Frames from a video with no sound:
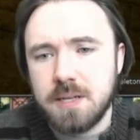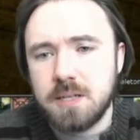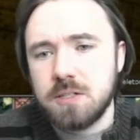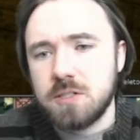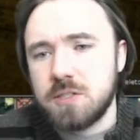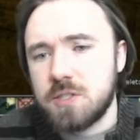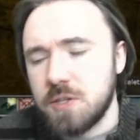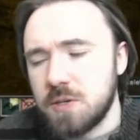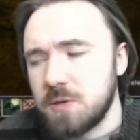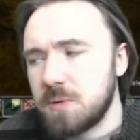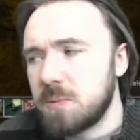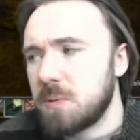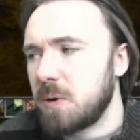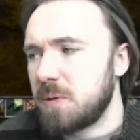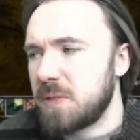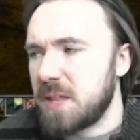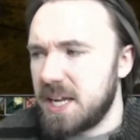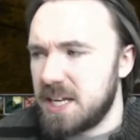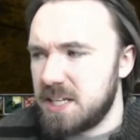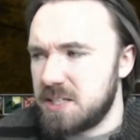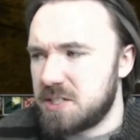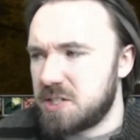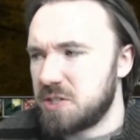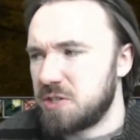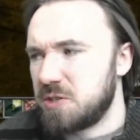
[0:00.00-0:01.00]
do what
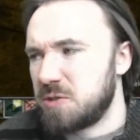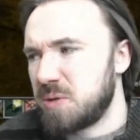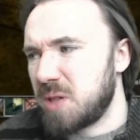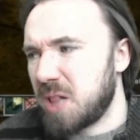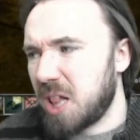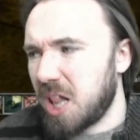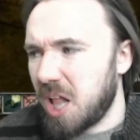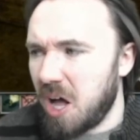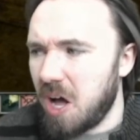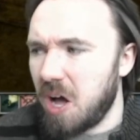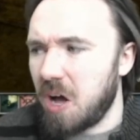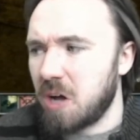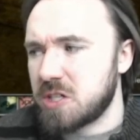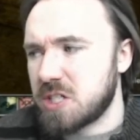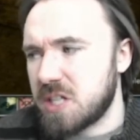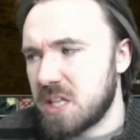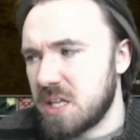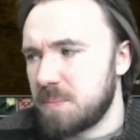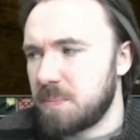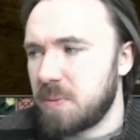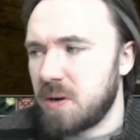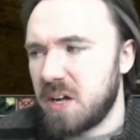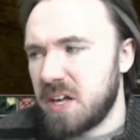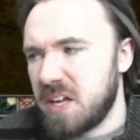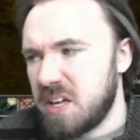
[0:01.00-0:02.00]
they do largely
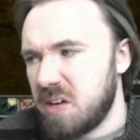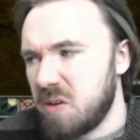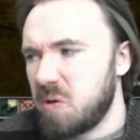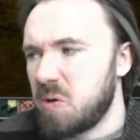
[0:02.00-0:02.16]
by